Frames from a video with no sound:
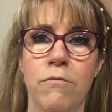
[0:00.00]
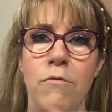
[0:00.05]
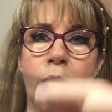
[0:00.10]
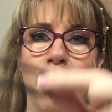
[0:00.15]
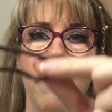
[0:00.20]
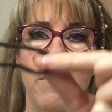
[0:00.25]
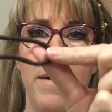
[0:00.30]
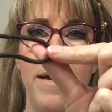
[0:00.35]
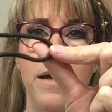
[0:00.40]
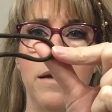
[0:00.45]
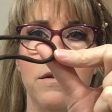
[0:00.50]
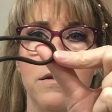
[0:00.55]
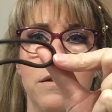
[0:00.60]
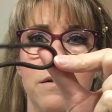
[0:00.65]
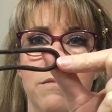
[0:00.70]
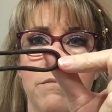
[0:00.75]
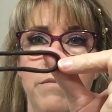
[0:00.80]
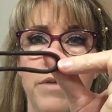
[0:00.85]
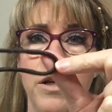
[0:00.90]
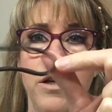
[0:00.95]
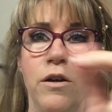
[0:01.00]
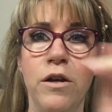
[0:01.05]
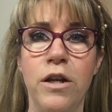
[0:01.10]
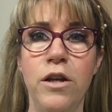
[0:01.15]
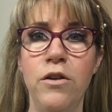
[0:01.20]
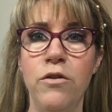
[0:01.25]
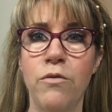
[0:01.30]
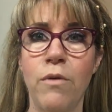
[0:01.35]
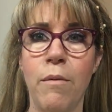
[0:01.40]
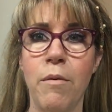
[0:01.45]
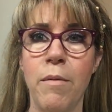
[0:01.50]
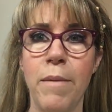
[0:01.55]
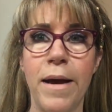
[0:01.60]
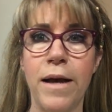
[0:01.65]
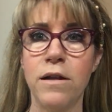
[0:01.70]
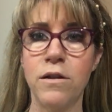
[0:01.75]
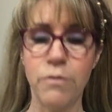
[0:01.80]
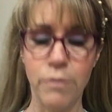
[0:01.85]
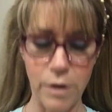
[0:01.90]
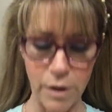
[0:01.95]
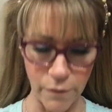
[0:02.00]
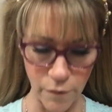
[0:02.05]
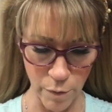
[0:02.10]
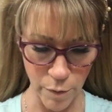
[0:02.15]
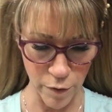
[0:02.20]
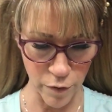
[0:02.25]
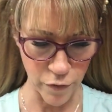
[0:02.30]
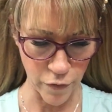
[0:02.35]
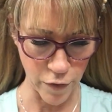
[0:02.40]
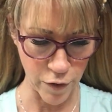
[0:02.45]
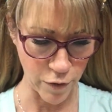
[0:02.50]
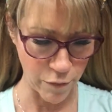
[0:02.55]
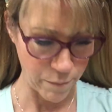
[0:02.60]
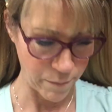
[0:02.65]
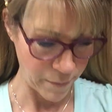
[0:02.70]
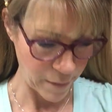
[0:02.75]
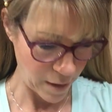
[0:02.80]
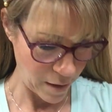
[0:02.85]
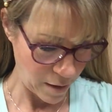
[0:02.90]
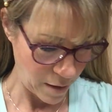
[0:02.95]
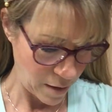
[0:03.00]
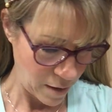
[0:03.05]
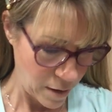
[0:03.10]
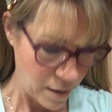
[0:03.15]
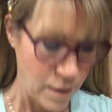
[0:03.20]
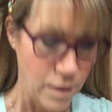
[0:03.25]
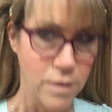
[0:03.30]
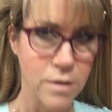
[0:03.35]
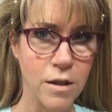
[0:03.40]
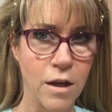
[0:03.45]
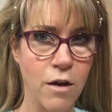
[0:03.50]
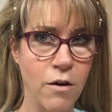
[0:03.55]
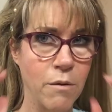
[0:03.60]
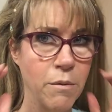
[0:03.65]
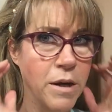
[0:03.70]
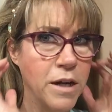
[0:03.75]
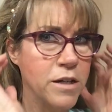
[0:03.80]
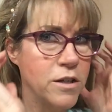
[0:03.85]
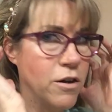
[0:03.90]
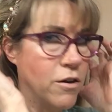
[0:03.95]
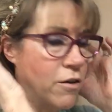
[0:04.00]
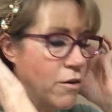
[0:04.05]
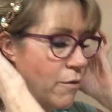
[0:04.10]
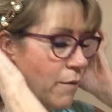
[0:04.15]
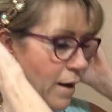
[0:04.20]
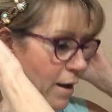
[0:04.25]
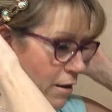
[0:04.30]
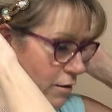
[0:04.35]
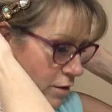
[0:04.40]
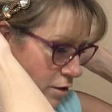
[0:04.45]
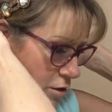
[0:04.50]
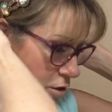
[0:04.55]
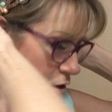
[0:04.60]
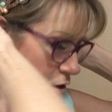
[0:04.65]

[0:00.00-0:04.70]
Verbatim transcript: rubber bands, but you can use rubber bands, whatever works for you. So I'm going to turn around